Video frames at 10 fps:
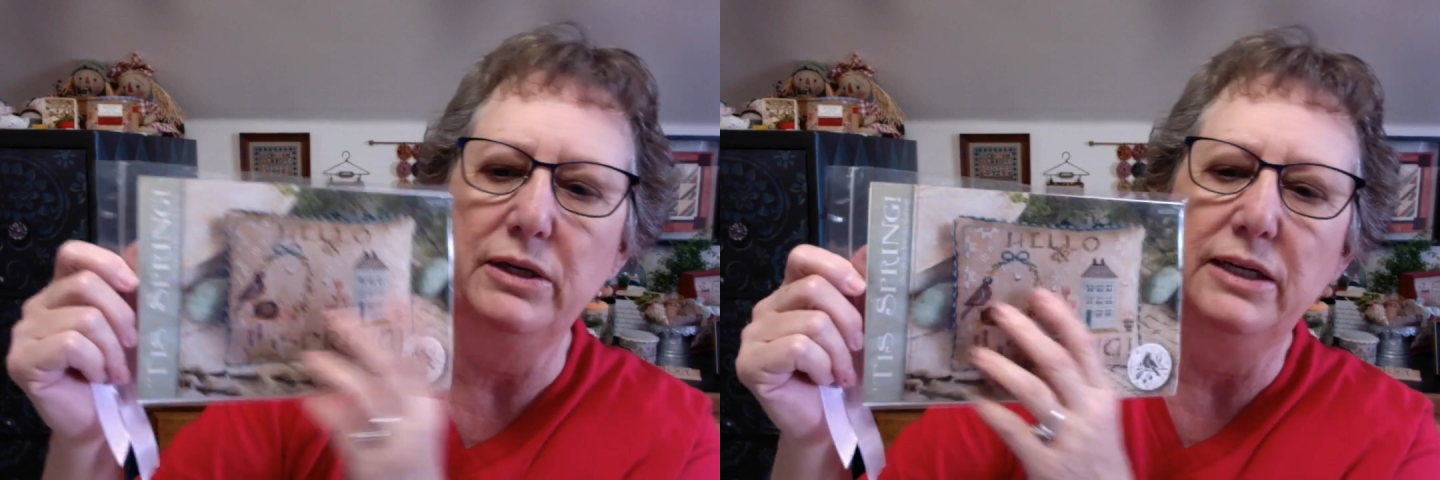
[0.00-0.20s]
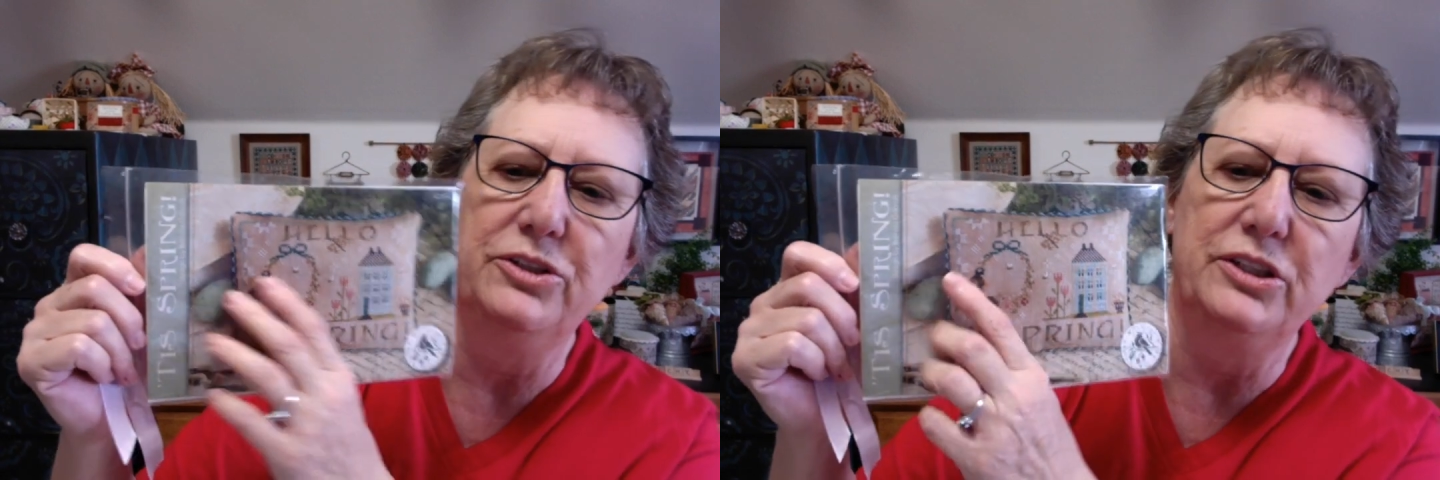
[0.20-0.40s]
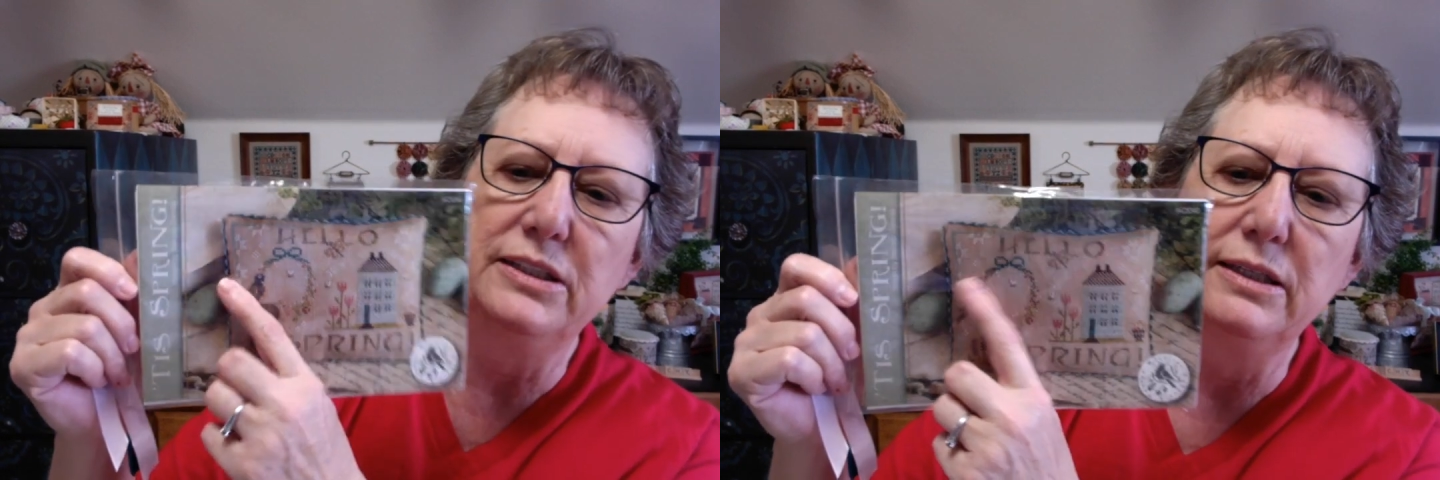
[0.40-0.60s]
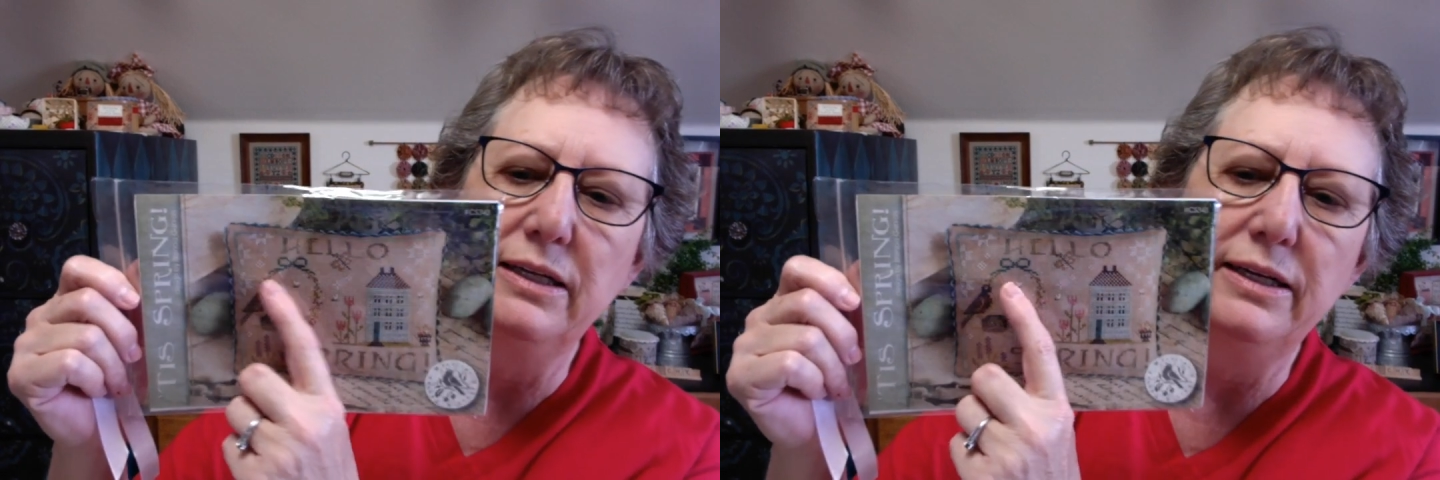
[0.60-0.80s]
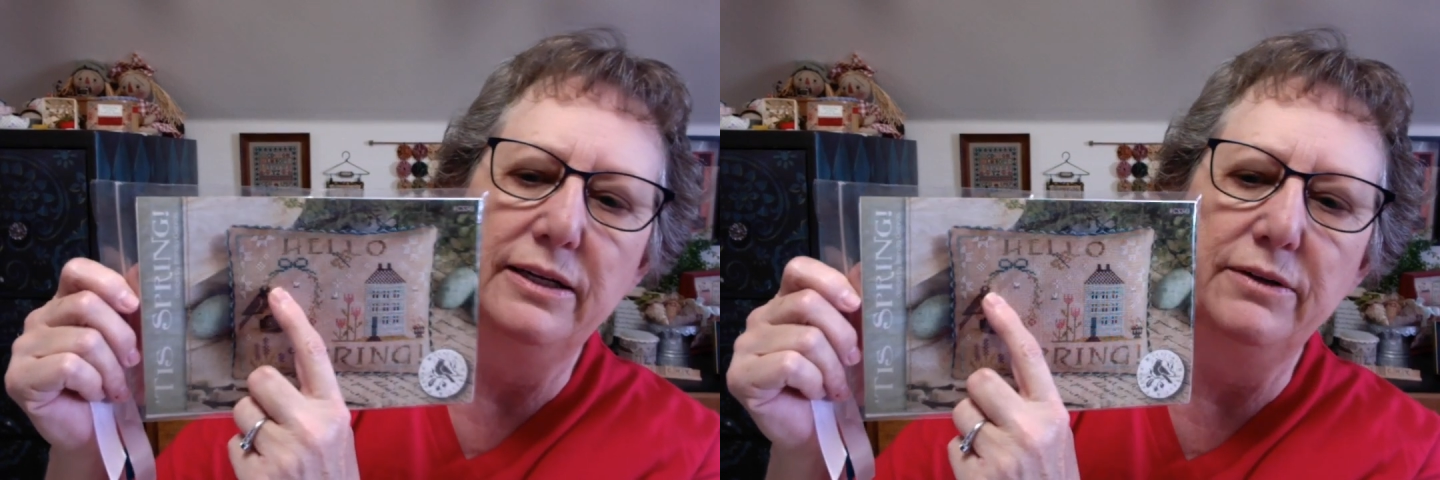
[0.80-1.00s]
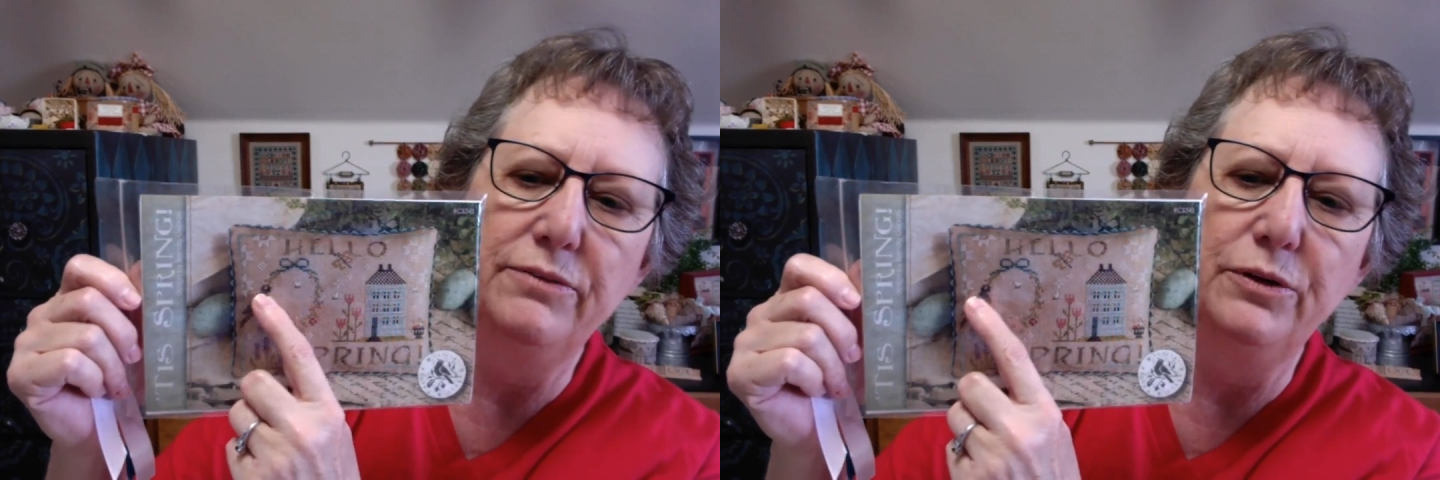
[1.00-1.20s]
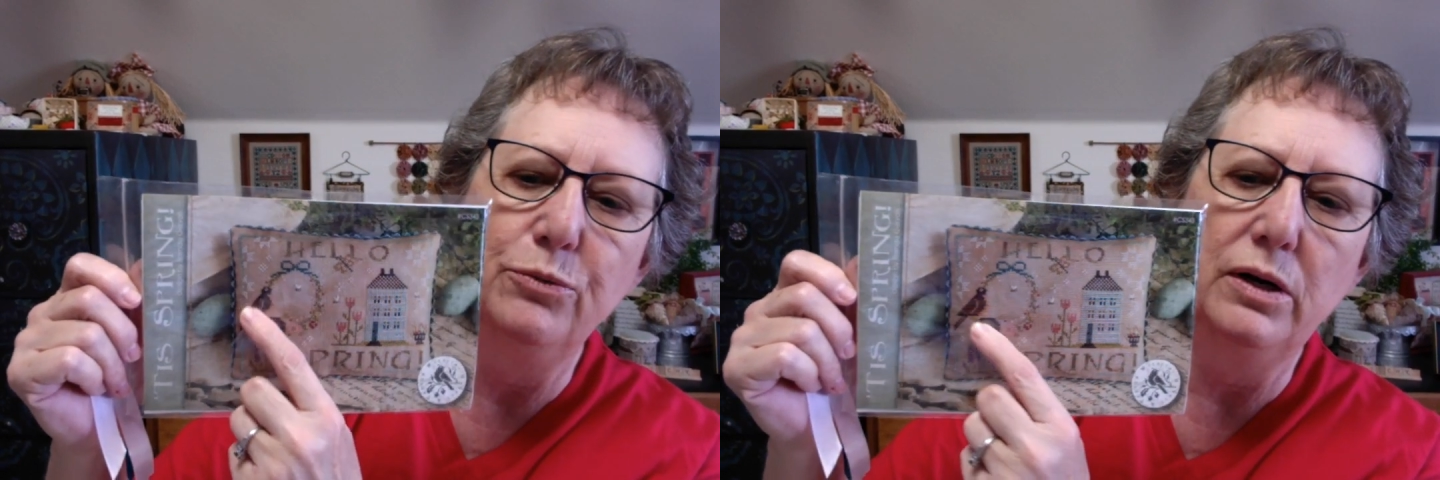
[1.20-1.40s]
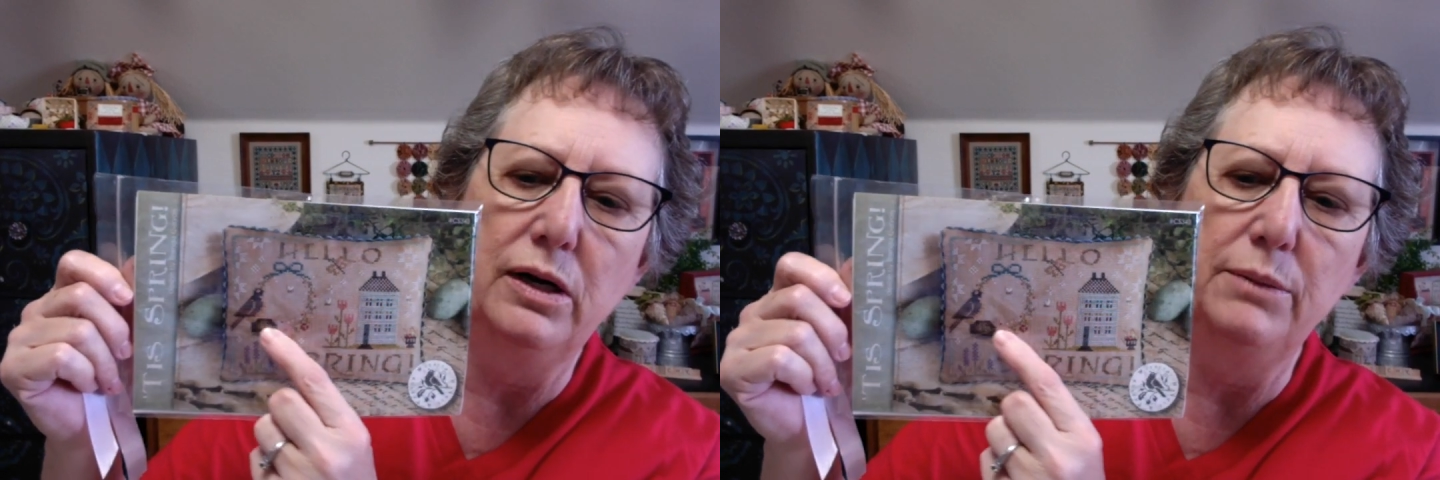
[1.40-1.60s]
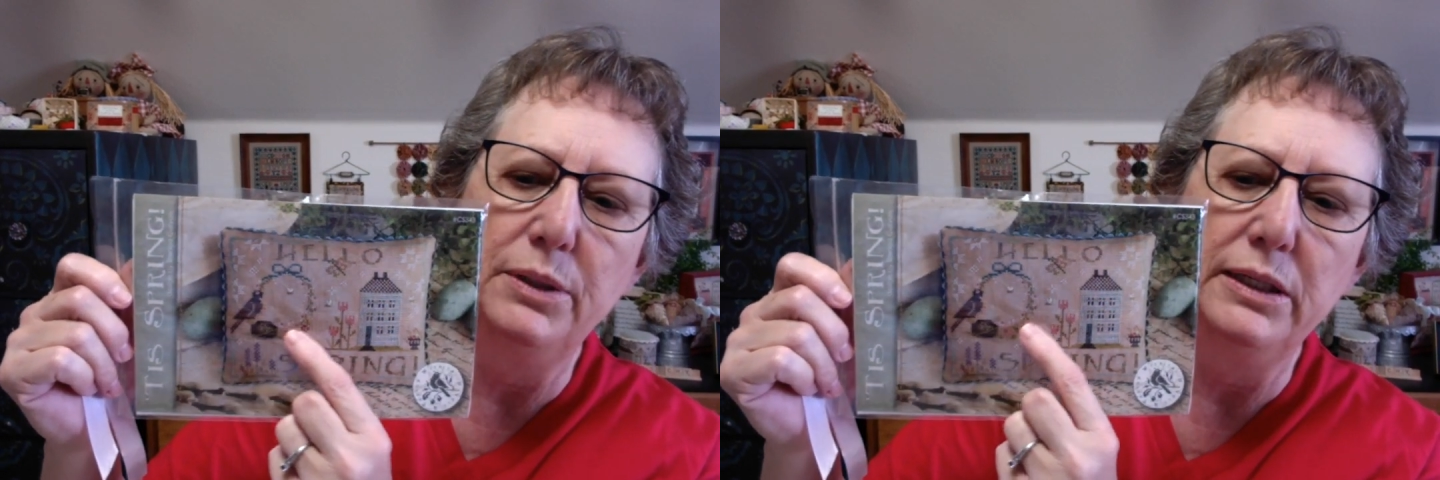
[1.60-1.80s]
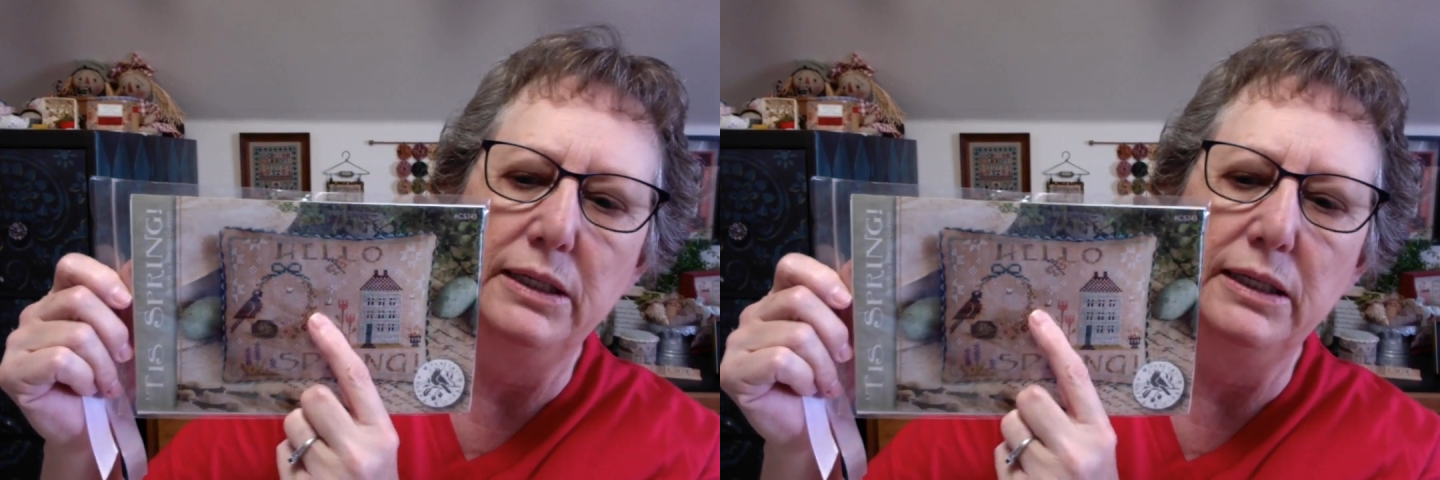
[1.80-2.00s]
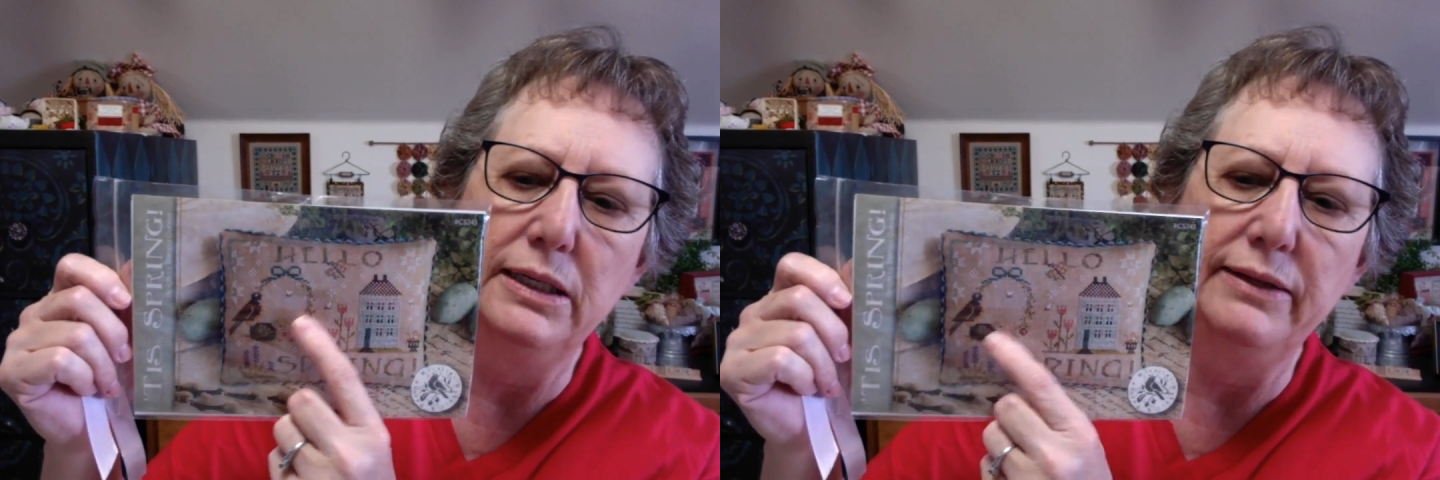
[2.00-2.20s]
I just love the robin